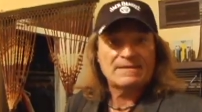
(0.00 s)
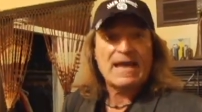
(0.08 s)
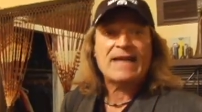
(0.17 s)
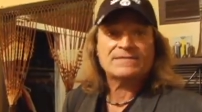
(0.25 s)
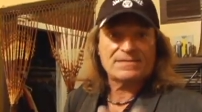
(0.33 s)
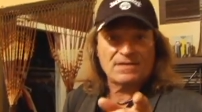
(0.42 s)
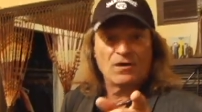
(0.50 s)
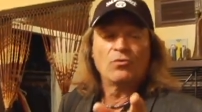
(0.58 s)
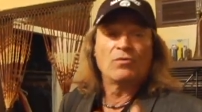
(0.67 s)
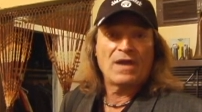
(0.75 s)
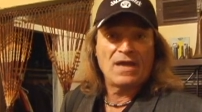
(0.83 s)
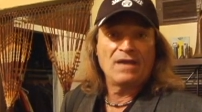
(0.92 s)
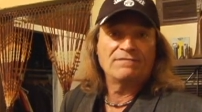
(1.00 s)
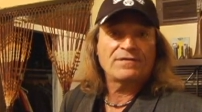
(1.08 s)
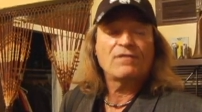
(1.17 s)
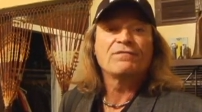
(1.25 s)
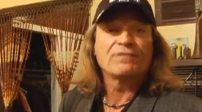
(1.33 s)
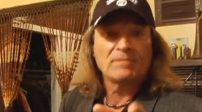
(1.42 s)
That's a rave
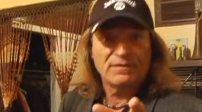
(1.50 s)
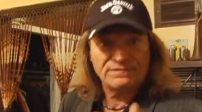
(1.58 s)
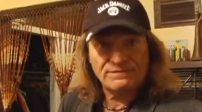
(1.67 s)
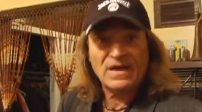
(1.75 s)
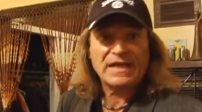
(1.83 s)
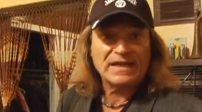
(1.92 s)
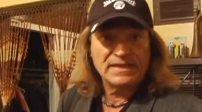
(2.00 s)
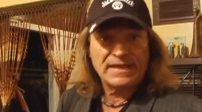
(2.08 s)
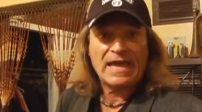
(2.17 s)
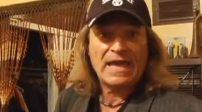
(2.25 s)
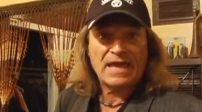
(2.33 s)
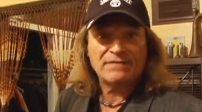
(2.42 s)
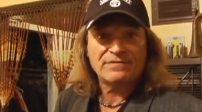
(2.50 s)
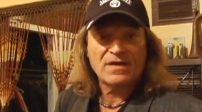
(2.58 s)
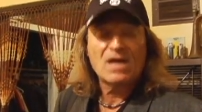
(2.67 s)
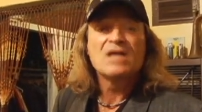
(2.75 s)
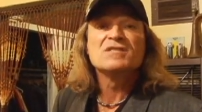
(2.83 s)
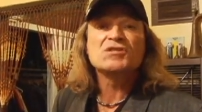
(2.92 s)
from the fucking cave.
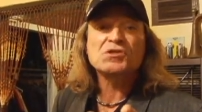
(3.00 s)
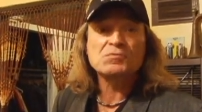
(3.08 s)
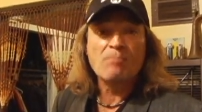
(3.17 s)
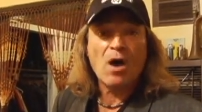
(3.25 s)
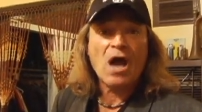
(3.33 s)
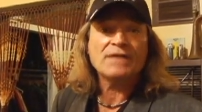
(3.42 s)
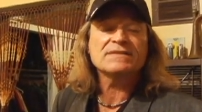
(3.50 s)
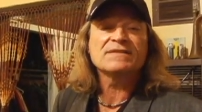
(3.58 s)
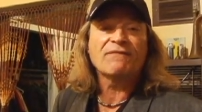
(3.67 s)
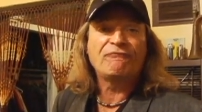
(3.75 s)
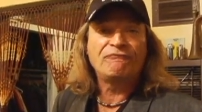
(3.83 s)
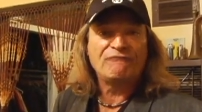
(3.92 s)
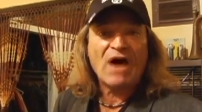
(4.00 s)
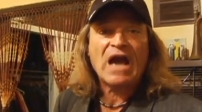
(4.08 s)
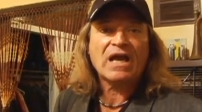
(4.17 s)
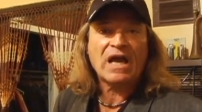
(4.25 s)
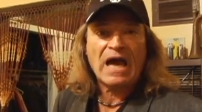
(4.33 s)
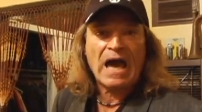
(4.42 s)
Smarten the
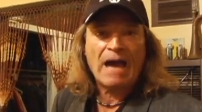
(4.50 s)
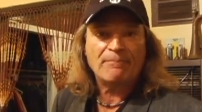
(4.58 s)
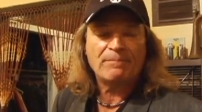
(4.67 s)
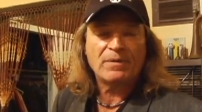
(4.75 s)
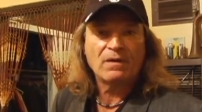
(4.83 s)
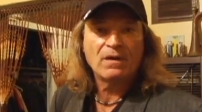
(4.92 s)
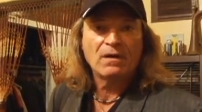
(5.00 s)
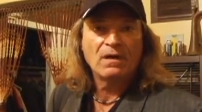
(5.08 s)
fuck up.